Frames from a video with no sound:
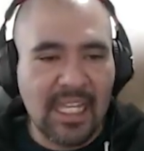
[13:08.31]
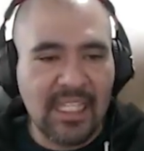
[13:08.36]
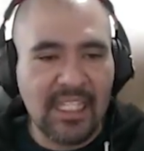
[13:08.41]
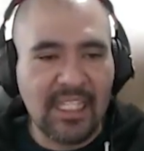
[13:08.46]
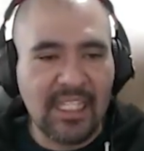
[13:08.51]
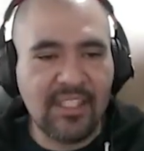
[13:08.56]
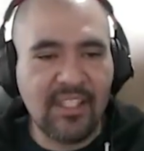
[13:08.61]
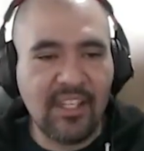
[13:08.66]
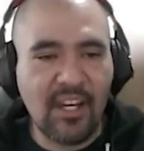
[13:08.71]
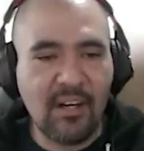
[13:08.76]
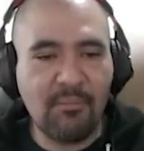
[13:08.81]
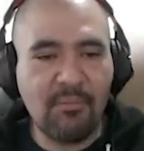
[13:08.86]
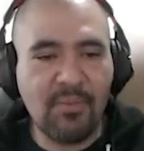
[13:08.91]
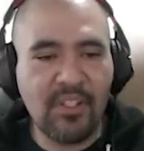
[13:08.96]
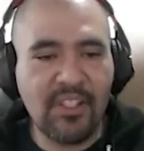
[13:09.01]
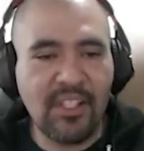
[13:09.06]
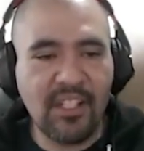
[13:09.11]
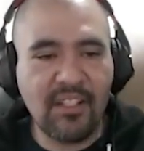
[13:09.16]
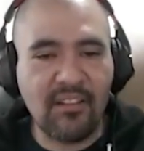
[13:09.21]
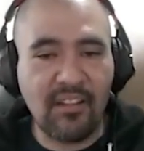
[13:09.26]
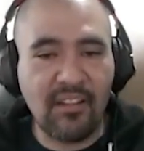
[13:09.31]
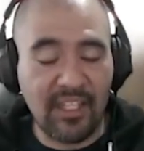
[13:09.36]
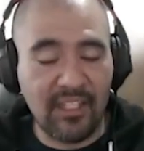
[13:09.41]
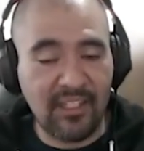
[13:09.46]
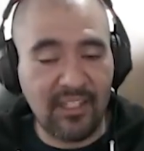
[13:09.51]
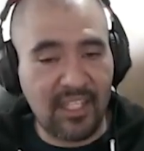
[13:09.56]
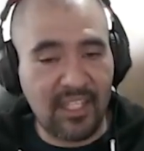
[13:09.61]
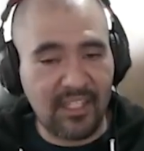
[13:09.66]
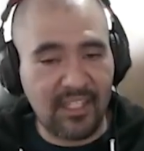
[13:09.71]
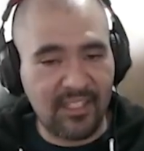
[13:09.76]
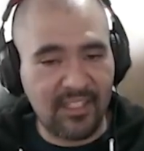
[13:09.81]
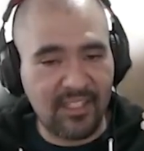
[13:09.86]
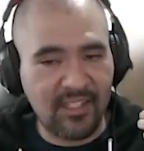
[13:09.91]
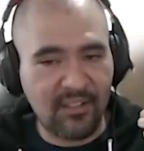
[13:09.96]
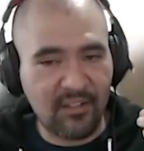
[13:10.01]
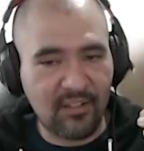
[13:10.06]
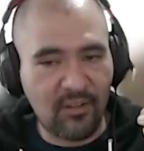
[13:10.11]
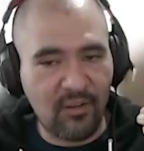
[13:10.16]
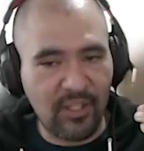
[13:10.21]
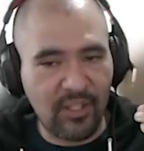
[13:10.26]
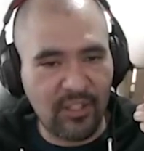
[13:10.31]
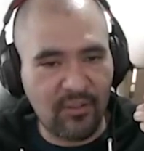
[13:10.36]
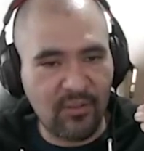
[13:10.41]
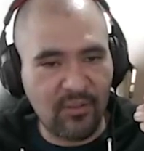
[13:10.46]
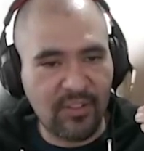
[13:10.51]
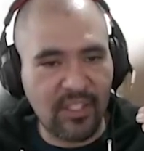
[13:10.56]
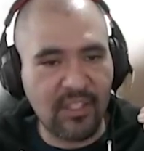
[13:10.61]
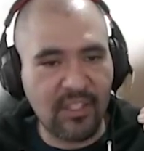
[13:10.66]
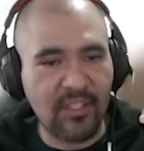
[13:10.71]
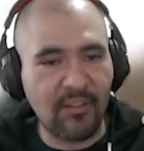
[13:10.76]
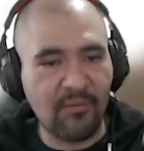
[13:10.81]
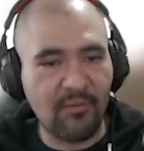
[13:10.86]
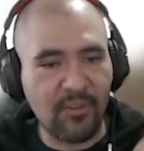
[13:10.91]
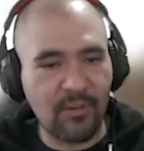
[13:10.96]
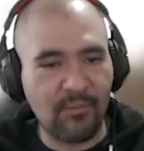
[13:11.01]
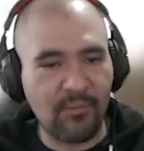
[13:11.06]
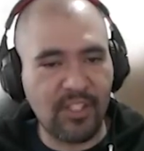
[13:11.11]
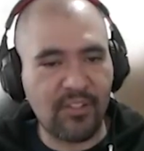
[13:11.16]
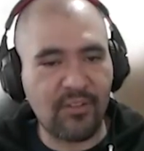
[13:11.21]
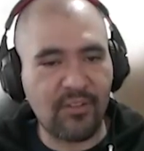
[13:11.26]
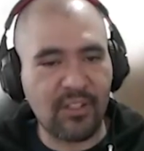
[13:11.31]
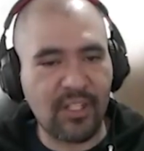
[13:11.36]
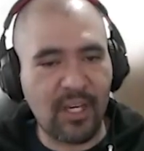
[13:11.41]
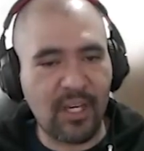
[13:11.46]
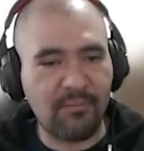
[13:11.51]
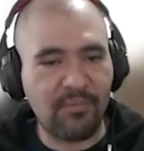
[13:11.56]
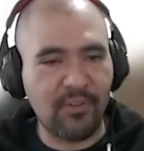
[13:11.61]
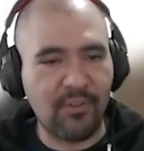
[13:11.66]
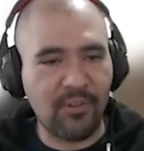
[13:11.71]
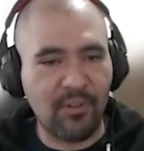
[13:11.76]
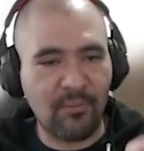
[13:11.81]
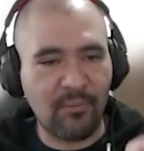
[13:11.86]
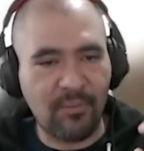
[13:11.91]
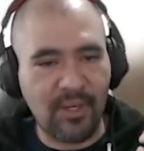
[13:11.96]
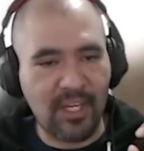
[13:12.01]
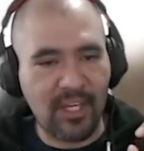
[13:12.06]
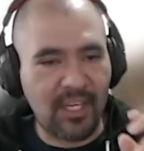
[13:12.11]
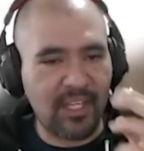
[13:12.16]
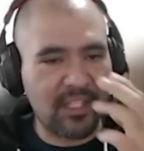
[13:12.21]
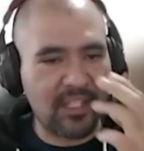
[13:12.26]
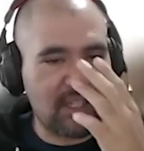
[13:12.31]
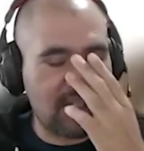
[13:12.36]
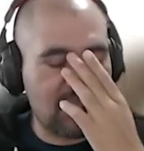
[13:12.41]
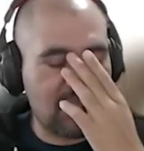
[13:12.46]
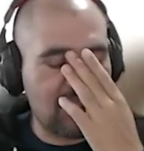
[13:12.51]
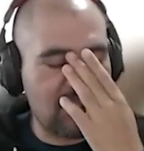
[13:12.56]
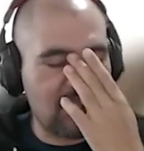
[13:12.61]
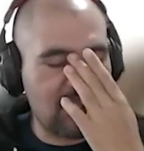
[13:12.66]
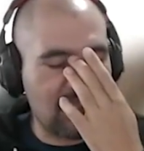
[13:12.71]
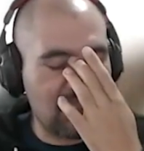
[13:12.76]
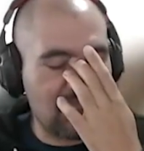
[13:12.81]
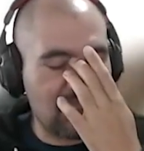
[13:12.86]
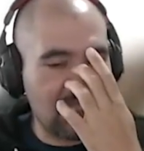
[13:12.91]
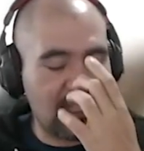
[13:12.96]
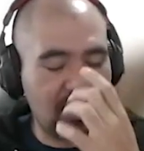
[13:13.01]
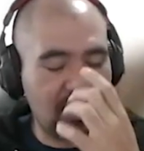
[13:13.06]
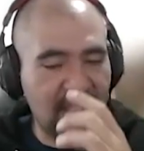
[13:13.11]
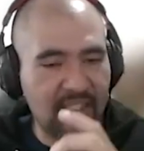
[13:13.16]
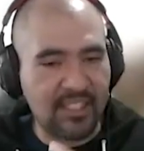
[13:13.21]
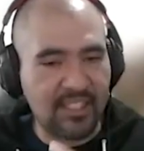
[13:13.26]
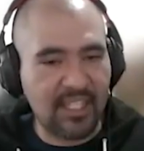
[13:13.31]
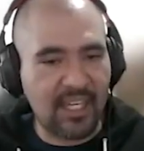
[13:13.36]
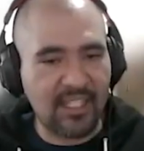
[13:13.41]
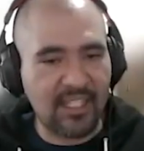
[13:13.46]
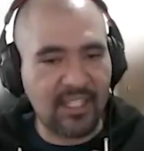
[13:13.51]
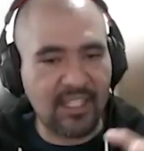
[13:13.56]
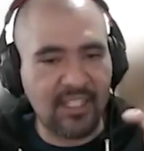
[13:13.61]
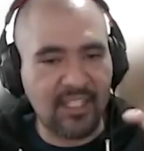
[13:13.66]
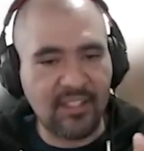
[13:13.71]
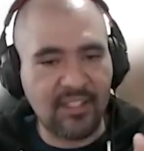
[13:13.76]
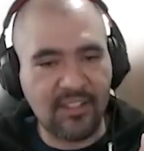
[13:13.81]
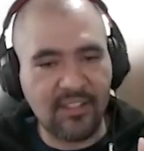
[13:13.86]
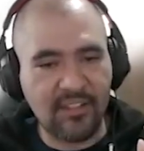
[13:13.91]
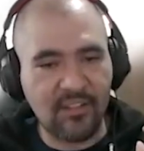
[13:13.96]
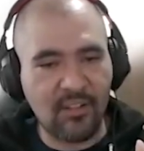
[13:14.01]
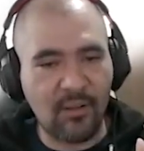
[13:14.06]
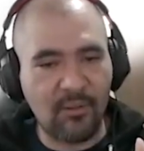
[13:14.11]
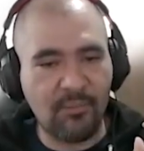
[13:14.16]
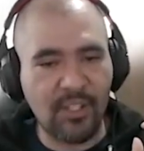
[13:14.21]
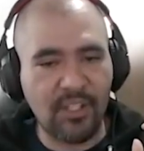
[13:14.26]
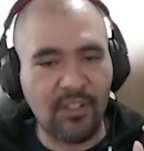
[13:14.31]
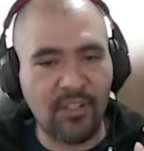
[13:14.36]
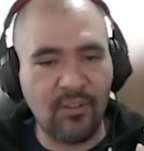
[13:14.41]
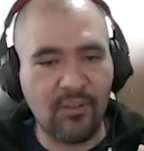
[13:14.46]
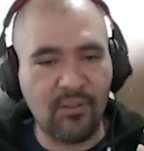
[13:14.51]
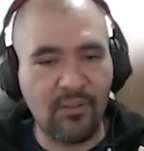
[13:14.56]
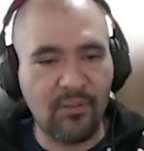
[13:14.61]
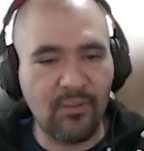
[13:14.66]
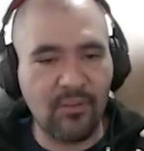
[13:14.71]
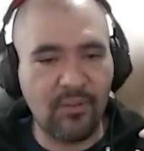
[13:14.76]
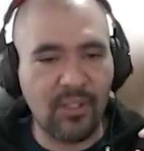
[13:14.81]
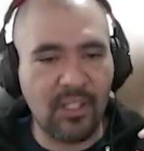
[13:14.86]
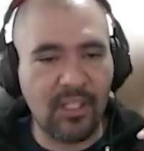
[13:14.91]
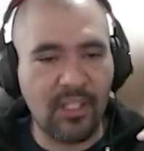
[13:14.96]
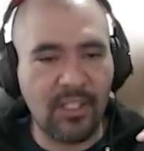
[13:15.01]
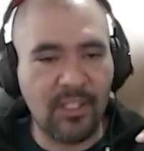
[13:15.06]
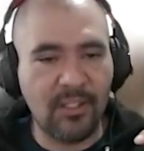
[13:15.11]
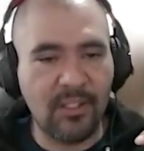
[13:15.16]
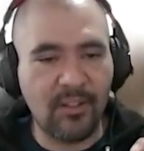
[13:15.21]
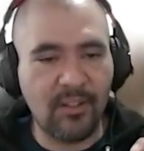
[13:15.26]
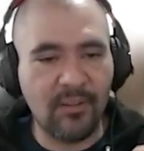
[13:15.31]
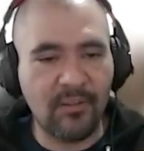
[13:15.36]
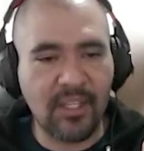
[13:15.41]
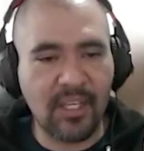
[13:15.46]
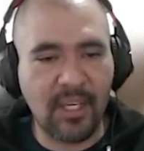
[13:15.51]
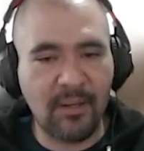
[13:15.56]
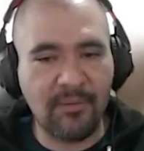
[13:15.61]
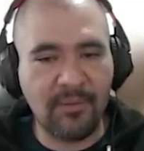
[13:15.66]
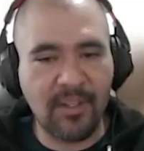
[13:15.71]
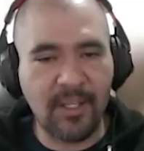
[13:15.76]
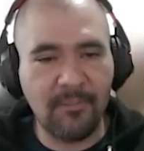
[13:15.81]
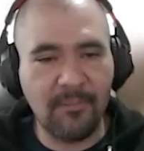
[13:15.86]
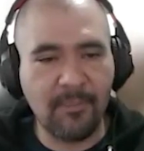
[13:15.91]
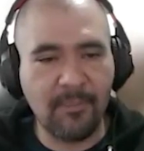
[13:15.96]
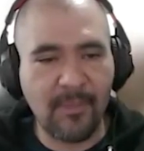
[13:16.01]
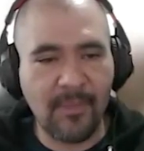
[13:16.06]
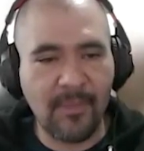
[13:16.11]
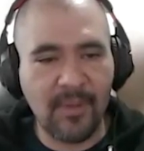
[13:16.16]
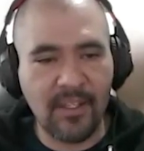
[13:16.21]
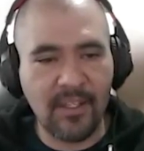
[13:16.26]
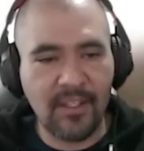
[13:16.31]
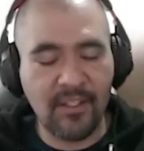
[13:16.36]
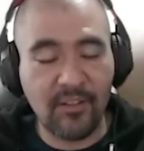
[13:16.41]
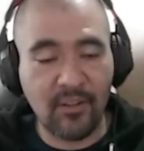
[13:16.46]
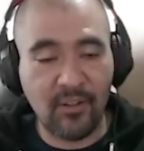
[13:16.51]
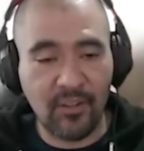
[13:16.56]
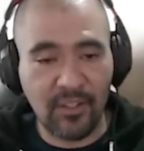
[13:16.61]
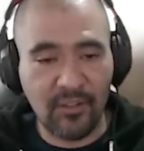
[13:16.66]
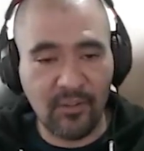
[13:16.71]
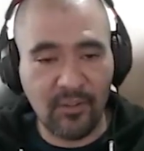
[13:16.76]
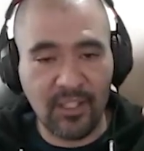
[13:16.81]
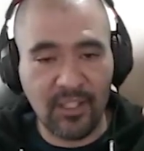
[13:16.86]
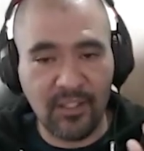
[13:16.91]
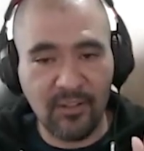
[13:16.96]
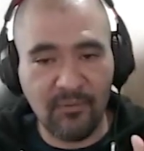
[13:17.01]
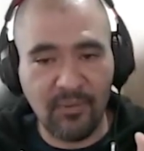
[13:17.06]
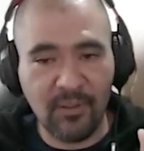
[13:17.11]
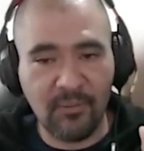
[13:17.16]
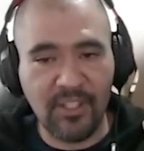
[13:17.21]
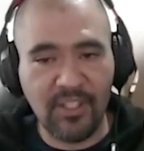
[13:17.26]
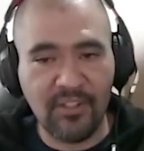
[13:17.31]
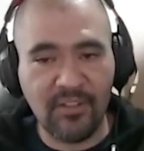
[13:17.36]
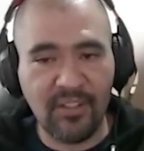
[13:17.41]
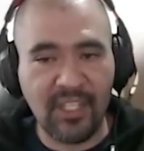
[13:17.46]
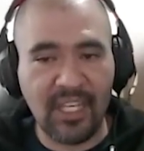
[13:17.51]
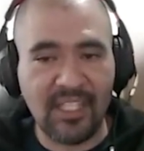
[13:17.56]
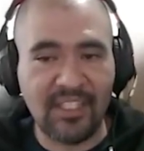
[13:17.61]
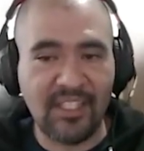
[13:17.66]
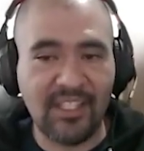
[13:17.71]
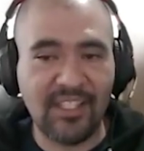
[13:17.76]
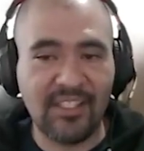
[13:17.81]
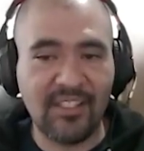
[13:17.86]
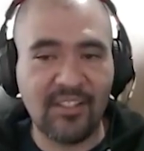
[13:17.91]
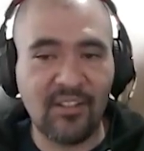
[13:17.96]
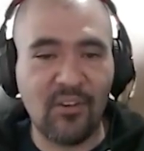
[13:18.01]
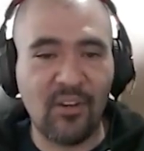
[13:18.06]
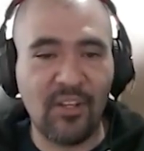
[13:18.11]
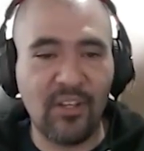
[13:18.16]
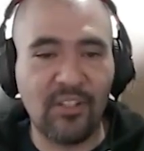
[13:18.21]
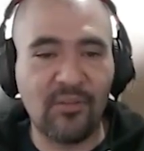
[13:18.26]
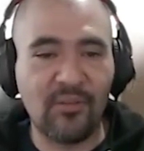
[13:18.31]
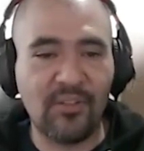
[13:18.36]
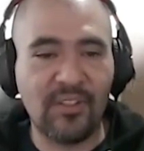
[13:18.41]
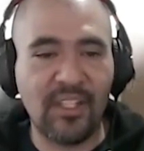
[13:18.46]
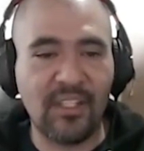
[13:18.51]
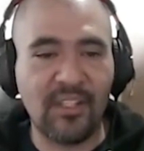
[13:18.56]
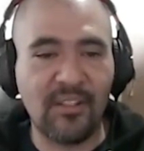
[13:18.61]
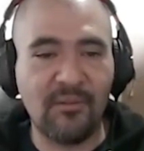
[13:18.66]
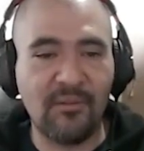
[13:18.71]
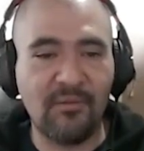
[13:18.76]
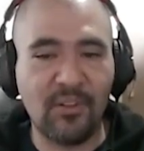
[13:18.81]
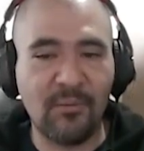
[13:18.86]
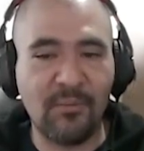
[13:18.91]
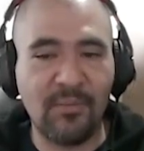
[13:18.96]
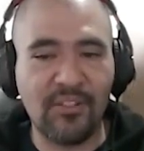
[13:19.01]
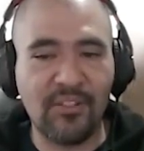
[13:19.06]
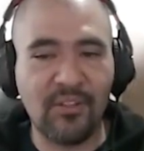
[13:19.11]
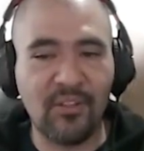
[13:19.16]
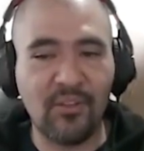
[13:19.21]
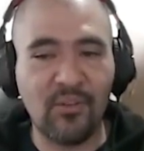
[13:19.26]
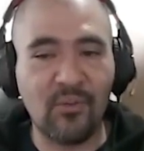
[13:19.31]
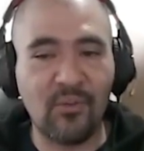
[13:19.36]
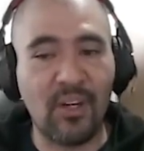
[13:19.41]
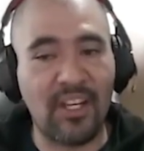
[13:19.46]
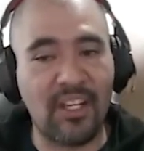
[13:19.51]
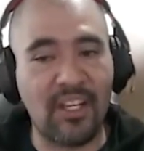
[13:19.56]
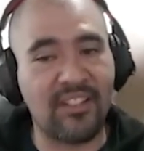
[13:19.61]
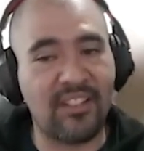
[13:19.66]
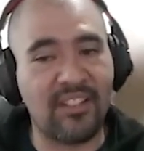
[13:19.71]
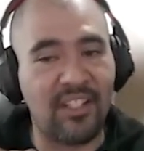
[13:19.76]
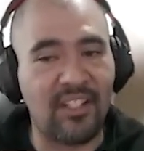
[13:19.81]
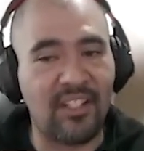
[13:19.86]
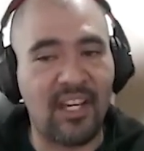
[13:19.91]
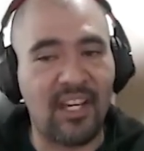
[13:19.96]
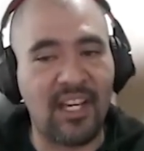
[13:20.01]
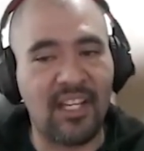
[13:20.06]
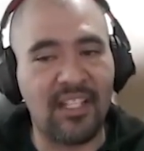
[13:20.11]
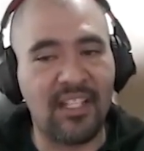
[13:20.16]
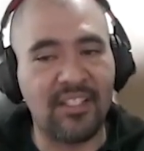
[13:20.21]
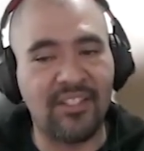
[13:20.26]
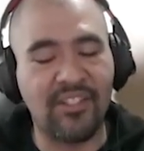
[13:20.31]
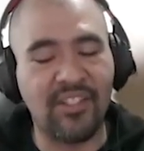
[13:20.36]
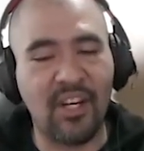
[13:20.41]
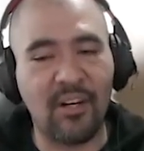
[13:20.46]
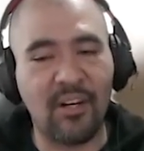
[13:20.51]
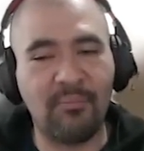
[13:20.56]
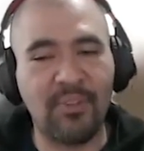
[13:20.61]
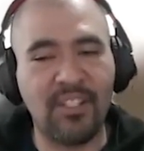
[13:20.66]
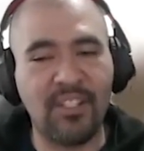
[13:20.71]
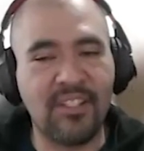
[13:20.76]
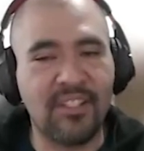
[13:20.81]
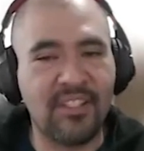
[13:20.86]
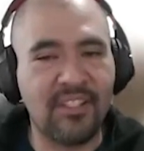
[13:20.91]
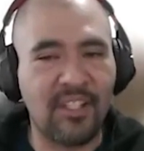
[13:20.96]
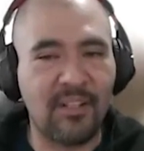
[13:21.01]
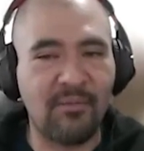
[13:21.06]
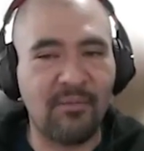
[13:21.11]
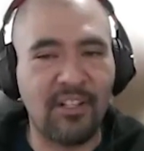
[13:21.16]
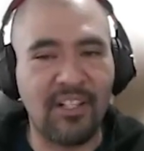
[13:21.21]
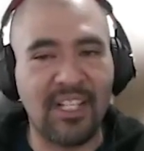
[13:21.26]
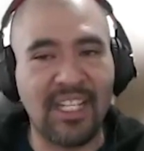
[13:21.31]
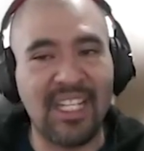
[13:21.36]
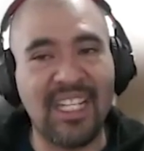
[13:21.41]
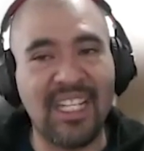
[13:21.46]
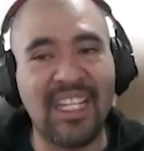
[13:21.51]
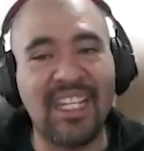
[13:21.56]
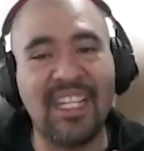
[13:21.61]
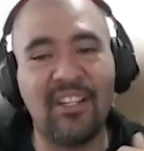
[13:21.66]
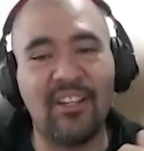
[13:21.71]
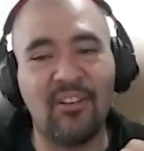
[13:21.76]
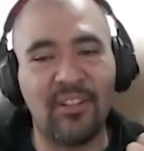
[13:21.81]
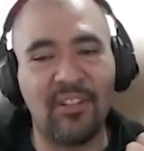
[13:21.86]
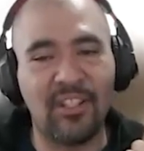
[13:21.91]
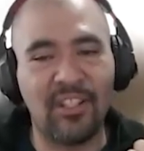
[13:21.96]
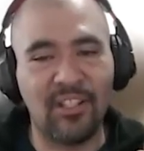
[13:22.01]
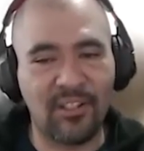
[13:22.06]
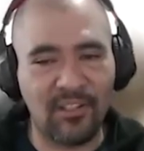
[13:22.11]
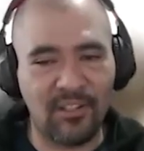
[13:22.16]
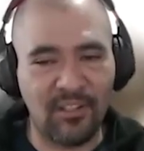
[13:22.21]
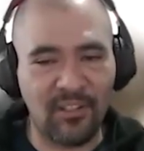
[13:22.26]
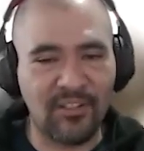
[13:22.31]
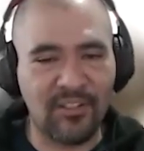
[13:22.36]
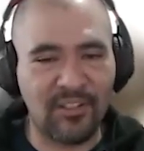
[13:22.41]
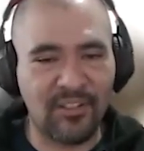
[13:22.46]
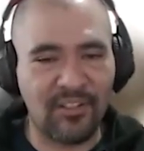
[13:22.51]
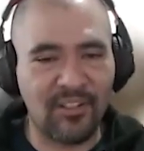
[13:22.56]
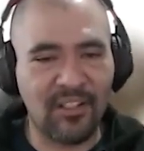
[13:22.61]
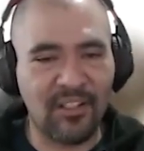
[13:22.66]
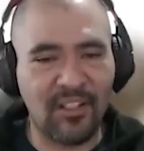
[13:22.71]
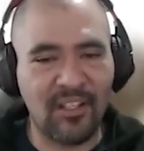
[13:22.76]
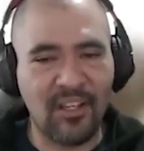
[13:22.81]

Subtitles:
This gRPC client that is going to send the information captured inside this topic queue on Kafka is going to get information and it's going to send information to a gRPC server in the other cluster.